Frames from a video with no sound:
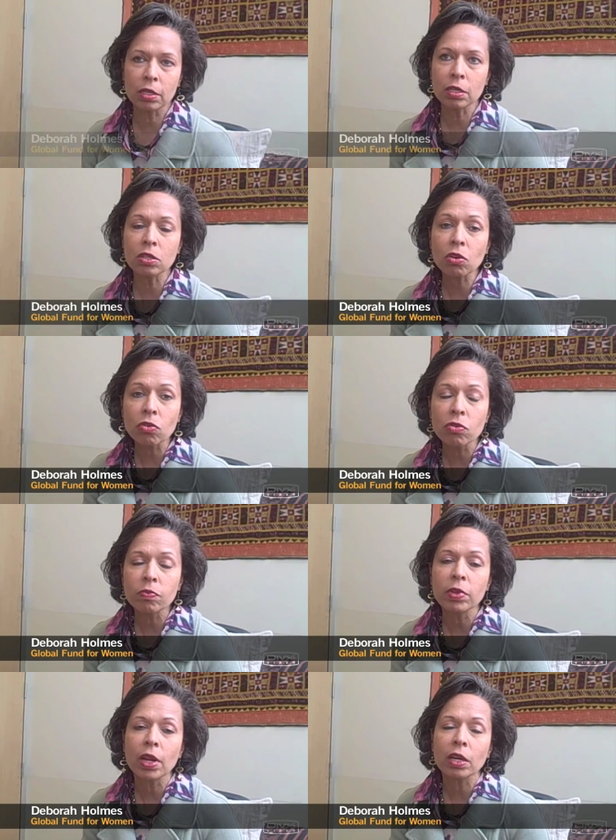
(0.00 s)
This is a
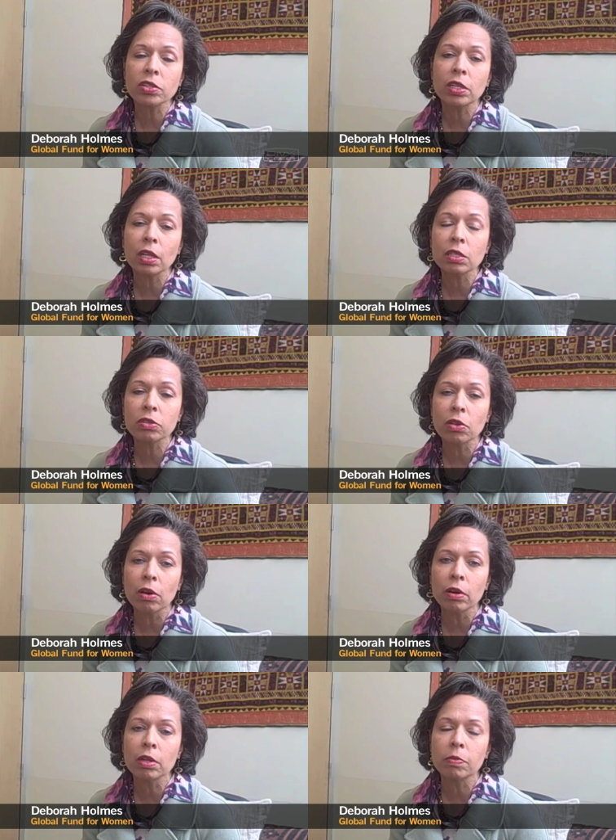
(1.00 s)
group that actually got
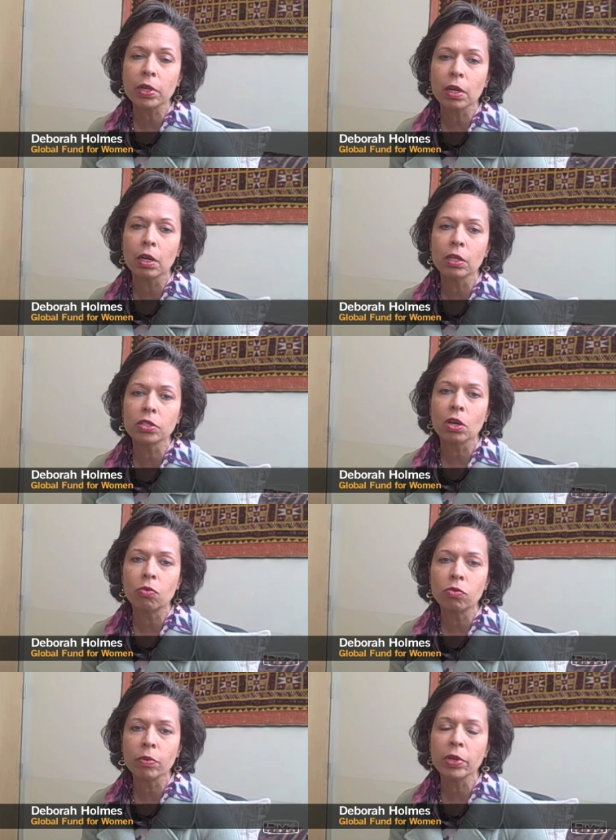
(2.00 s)
started because a
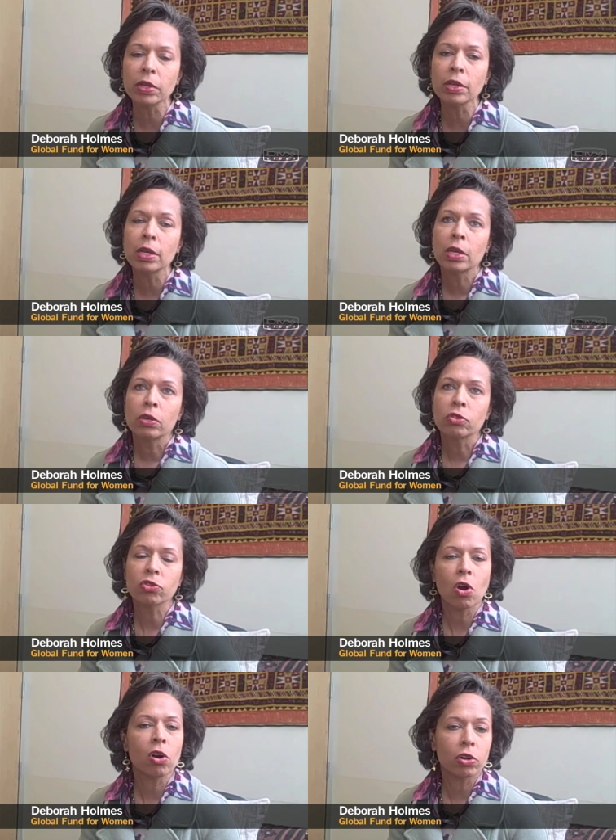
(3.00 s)
woman
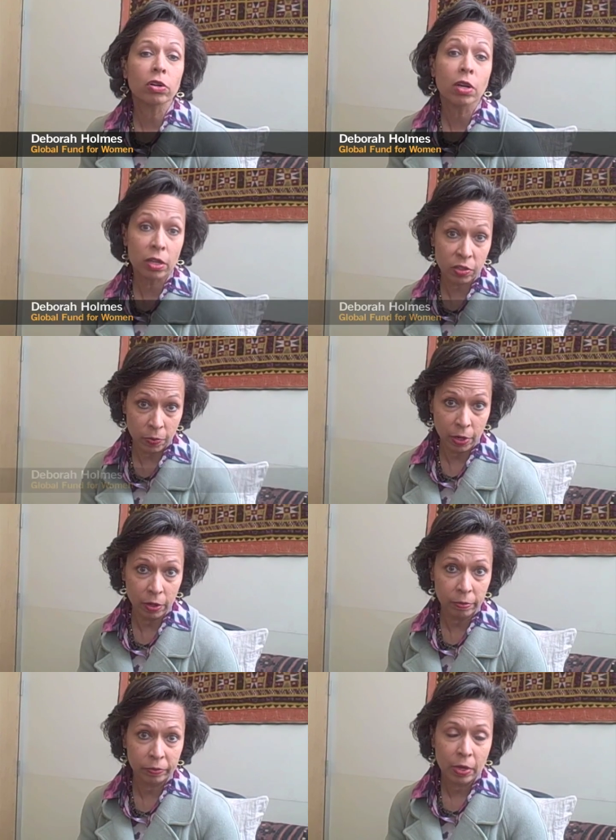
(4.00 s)
saw her
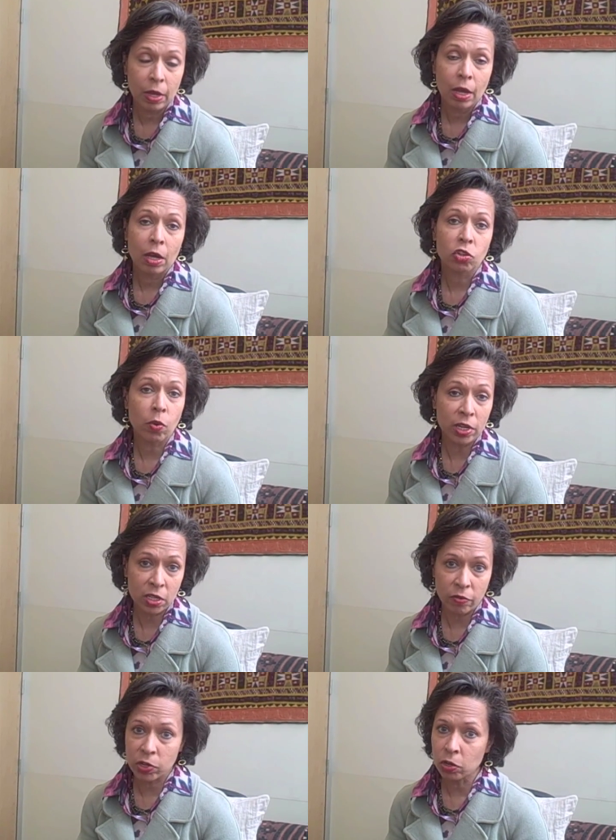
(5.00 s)
husband,
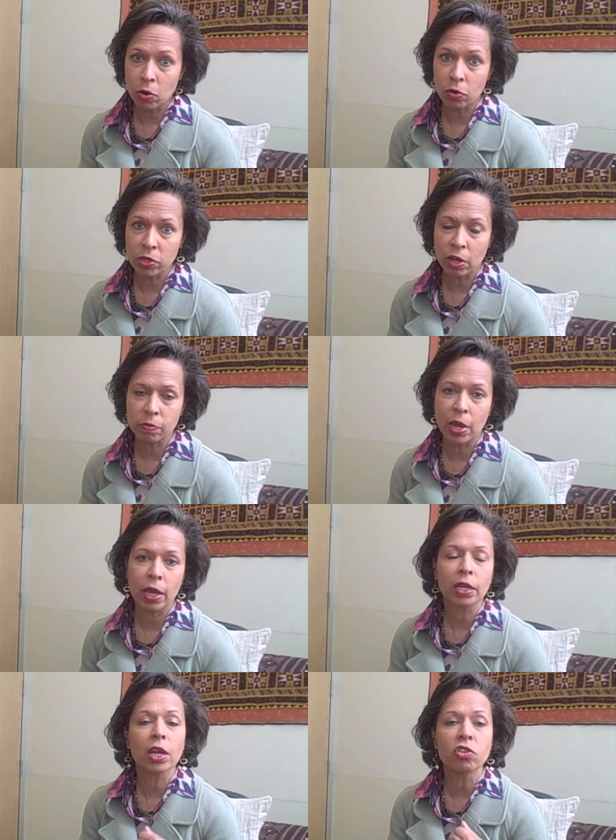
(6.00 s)
27 year old young
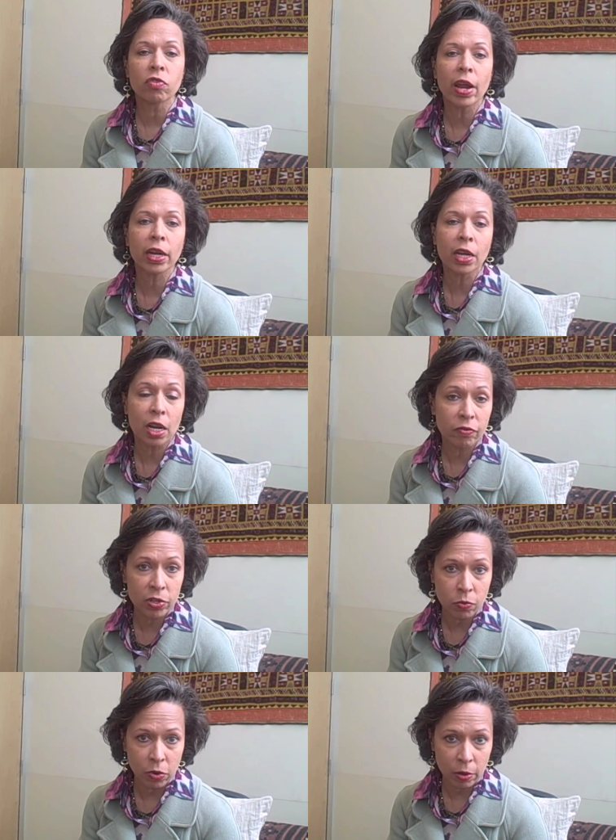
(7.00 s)
man, get dragged out of
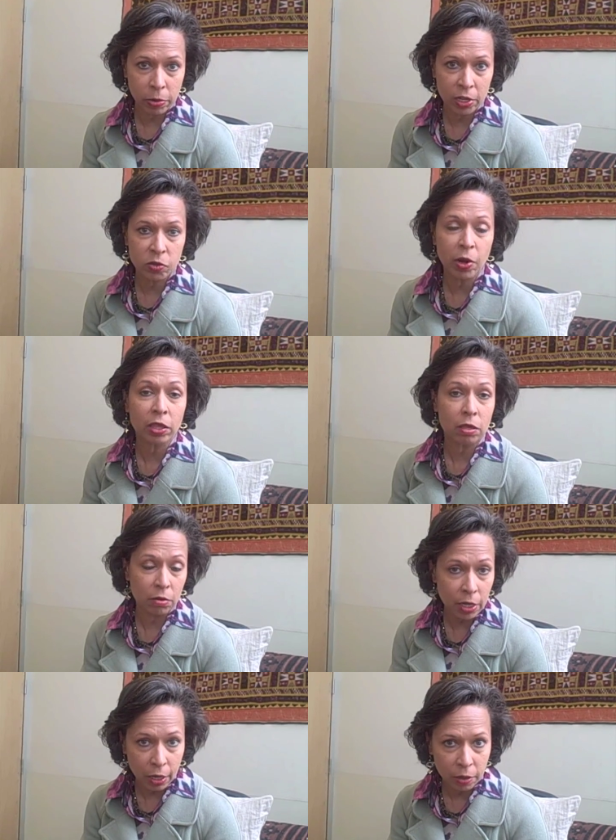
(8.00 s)
his workplace by
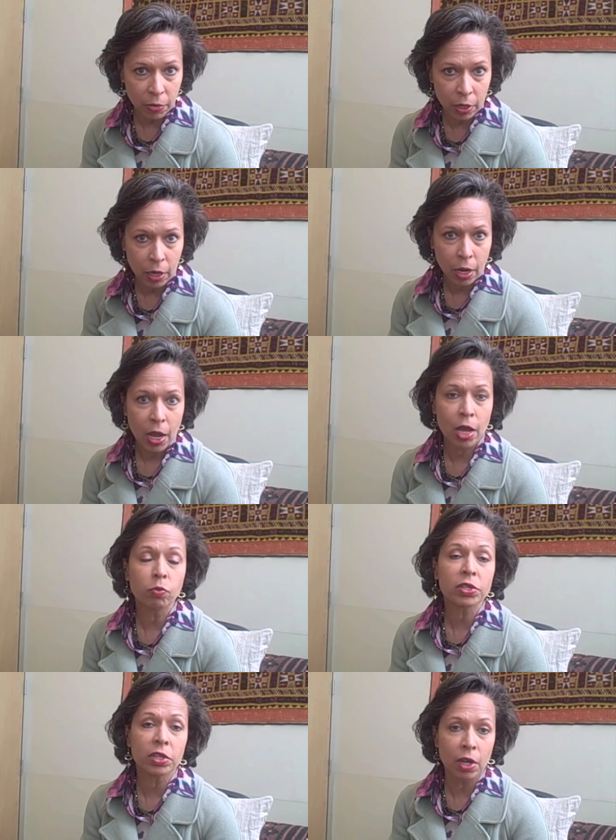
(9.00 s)
three gunmen
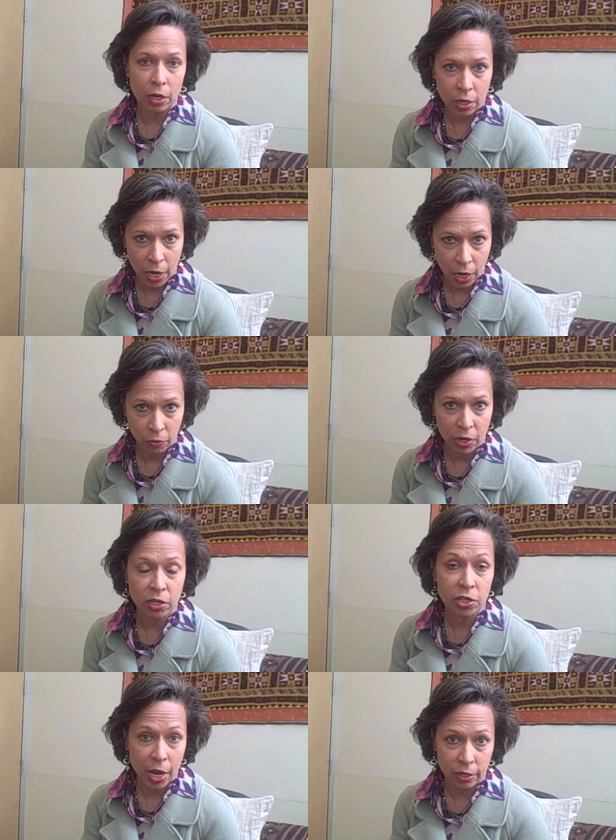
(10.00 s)
and was gunned down
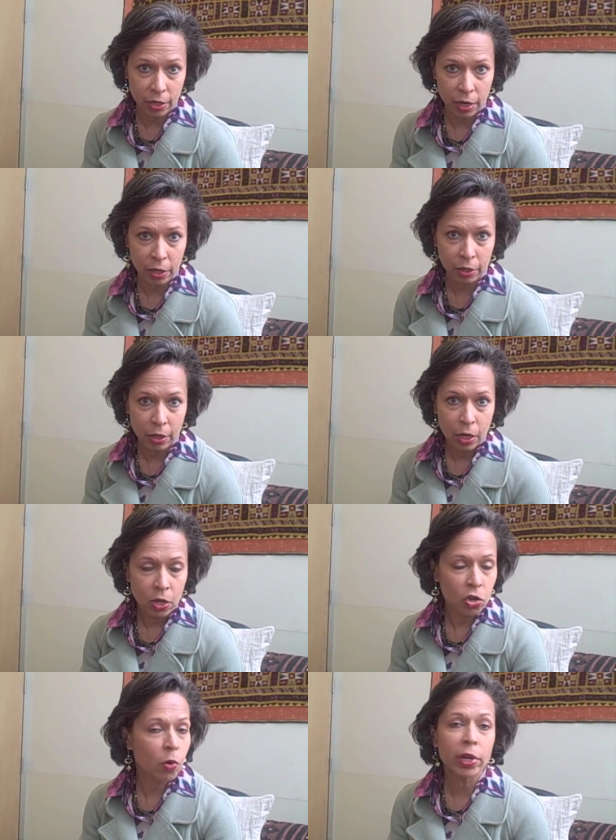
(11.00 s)
and shot to death.
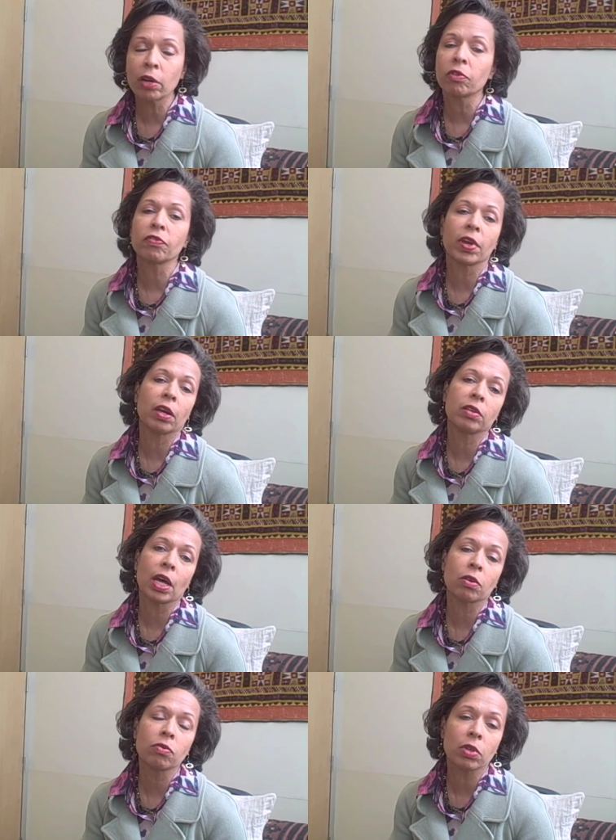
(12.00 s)
Nobody ever found
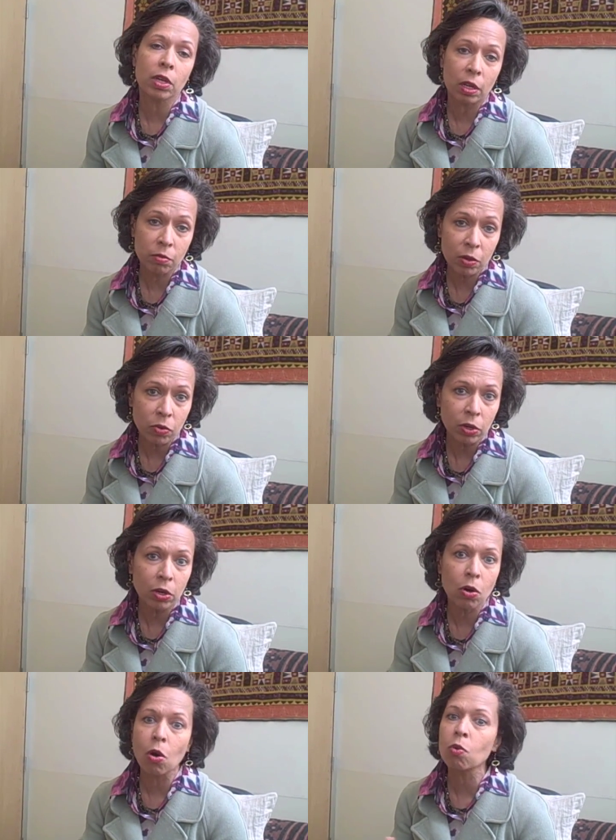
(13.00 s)
out who the gunmen
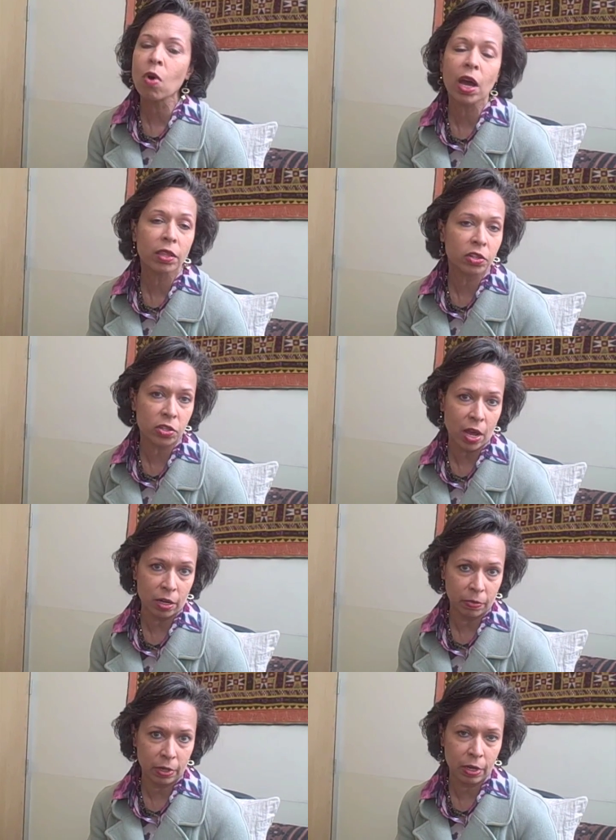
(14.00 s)
were or why they
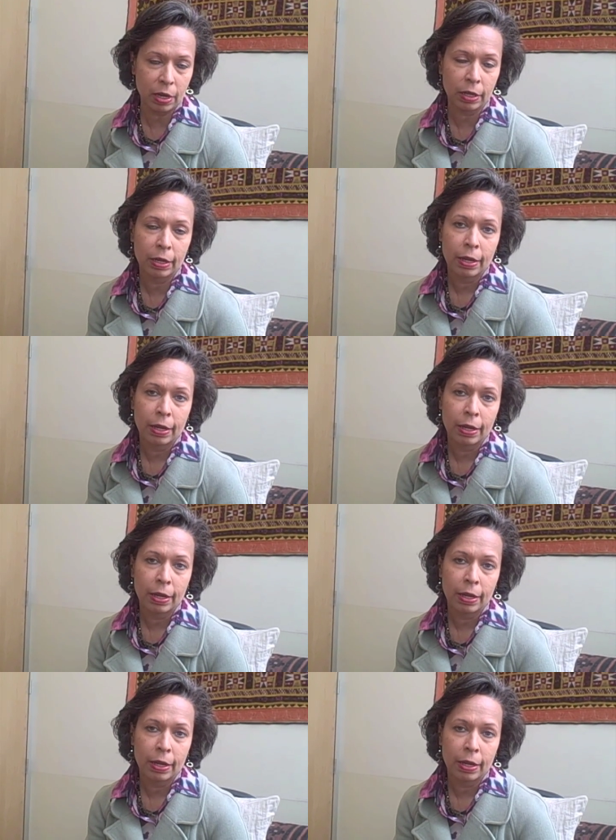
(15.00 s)
shot him to death.